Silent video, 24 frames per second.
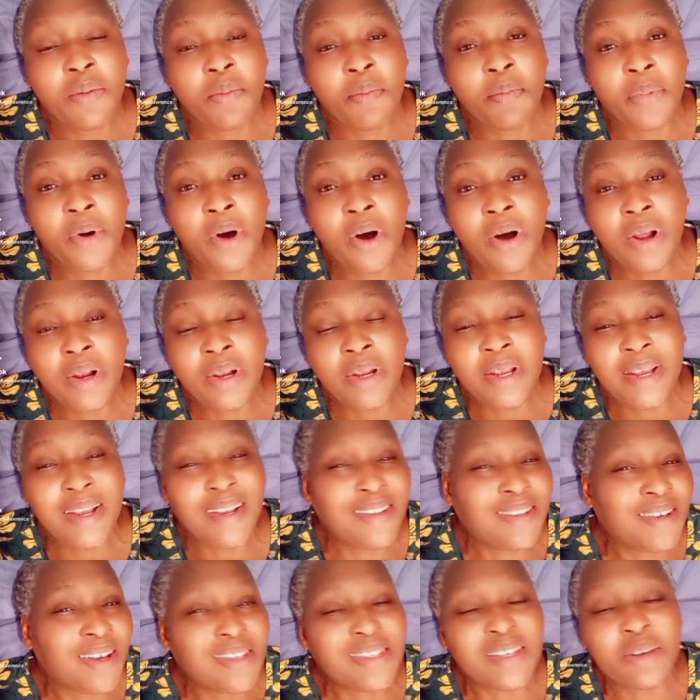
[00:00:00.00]
But
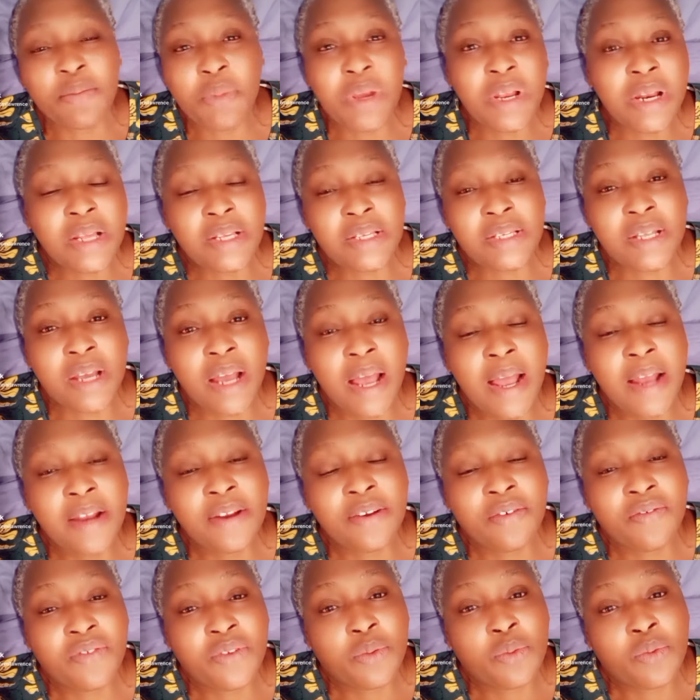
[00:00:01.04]
it doesn't mean it's the
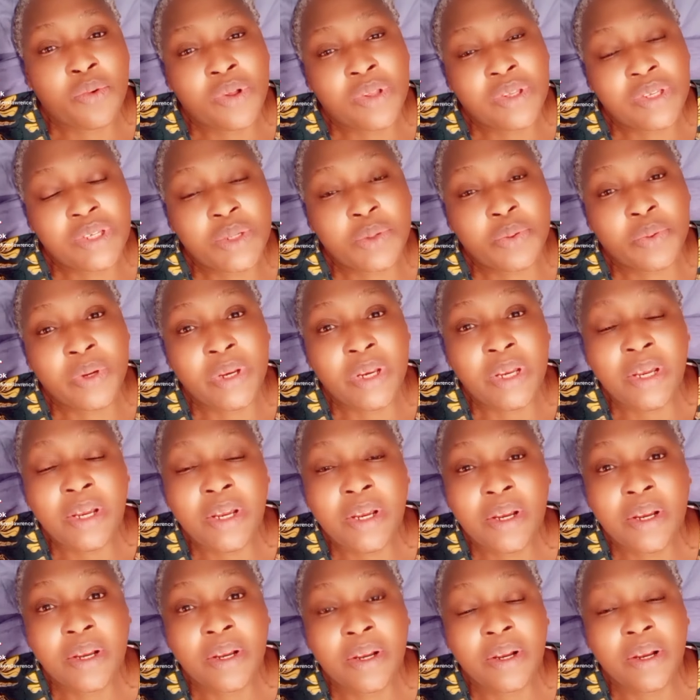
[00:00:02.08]
end of the world,
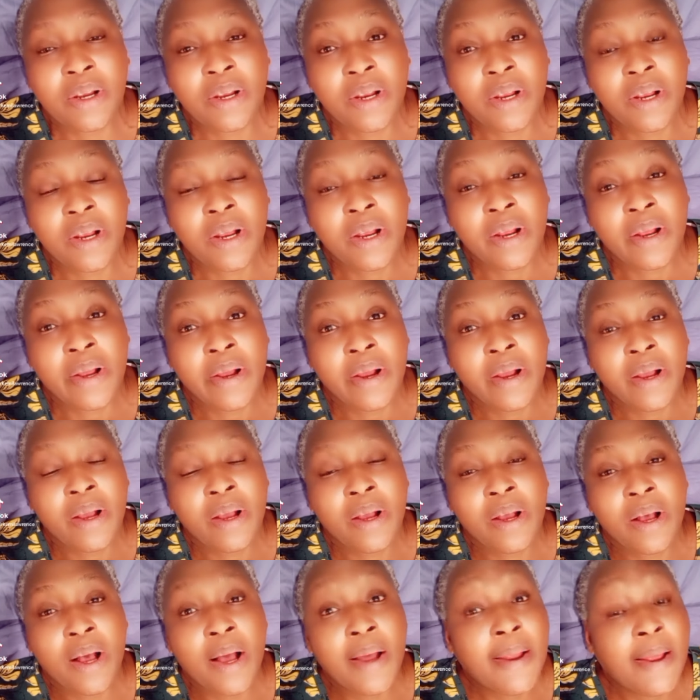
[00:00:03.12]
sweetie.
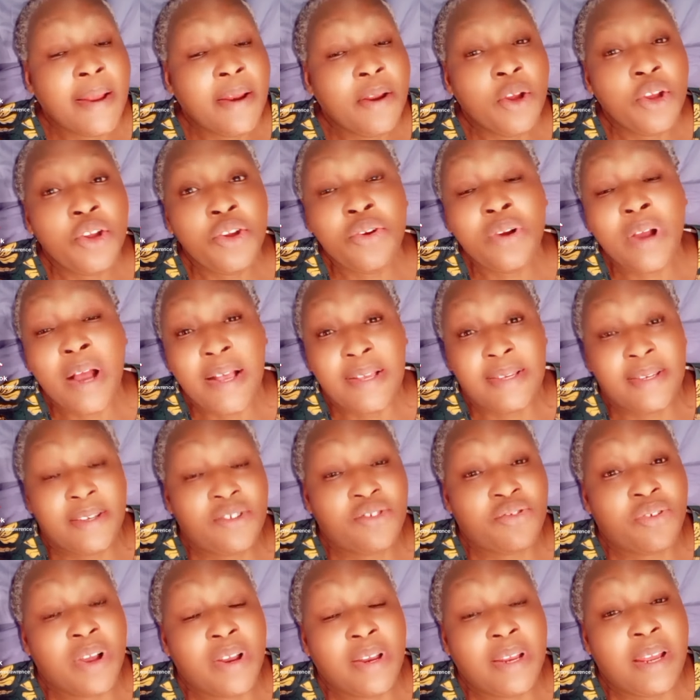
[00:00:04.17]
And I know you guys are
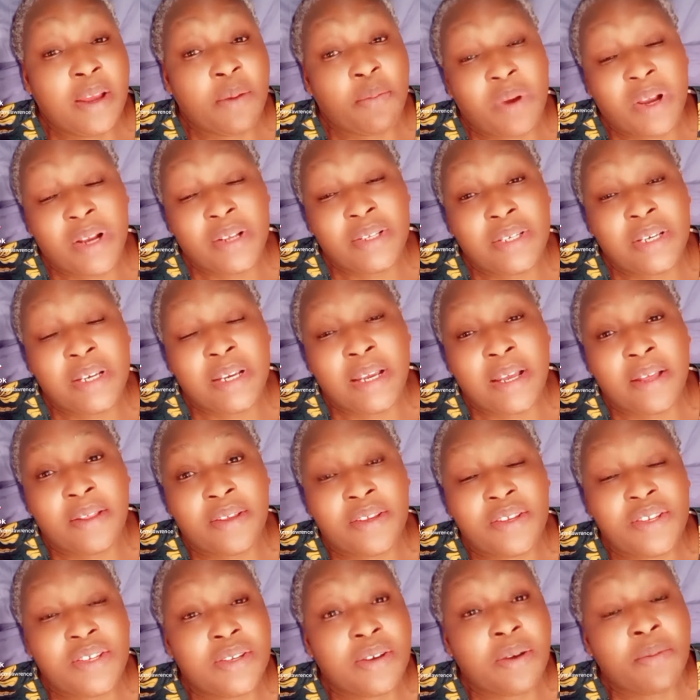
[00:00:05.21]
trying to get back
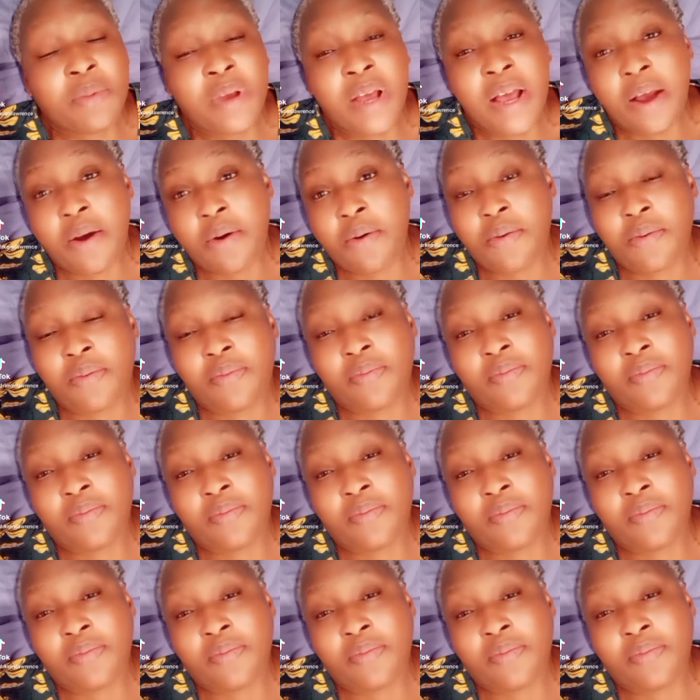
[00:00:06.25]
together somehow.